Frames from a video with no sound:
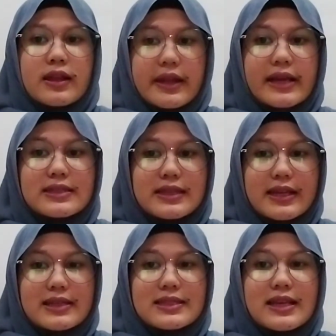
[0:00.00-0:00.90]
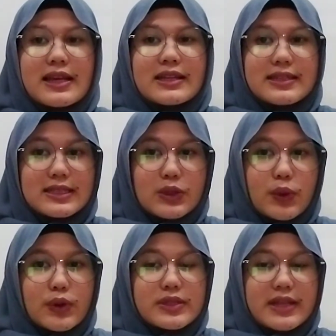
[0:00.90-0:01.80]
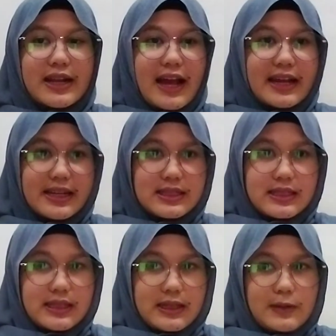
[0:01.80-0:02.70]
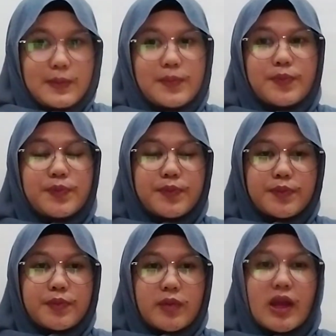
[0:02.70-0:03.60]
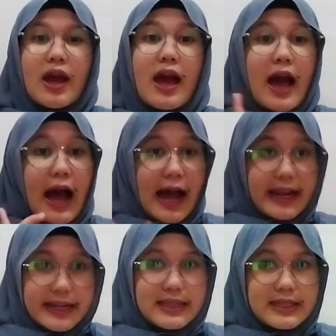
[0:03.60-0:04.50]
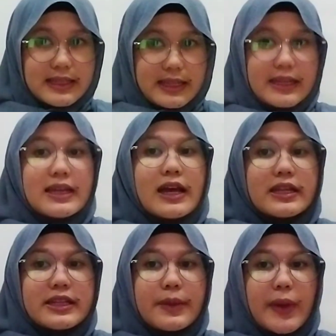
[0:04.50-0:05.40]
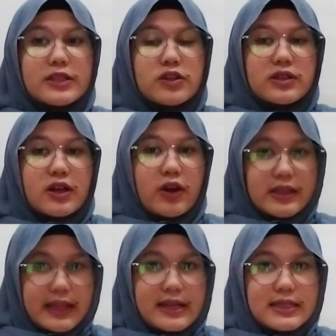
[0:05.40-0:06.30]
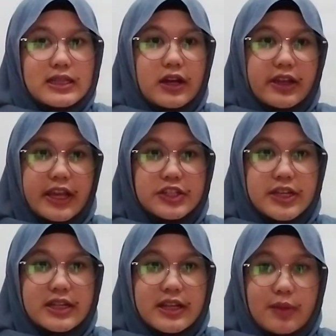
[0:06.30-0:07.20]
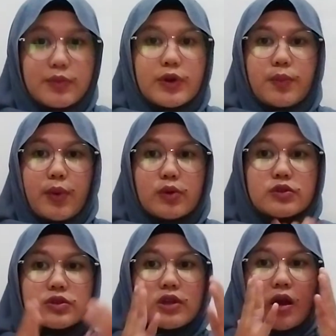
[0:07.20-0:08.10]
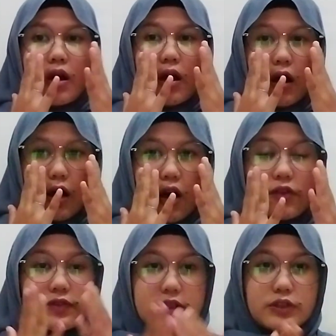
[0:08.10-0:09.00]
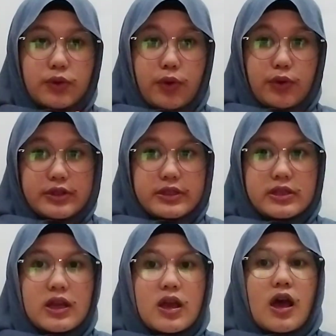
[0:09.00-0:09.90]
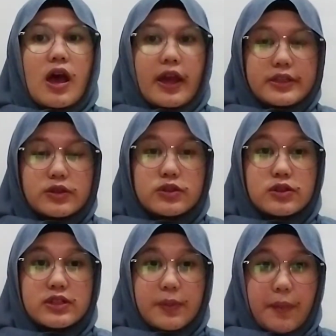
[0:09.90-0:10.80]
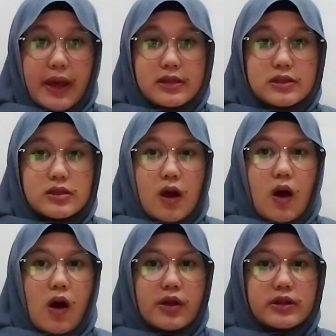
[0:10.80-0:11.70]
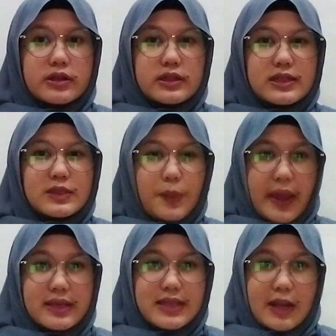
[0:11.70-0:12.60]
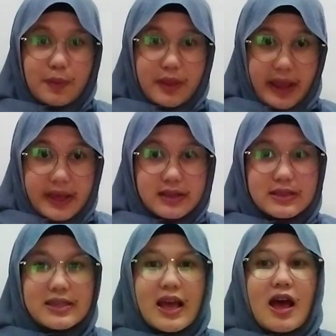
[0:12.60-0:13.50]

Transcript: Next is discourse and identity. Identity depends on the context, occasion, and purpose of discourse. It also depends on the space and place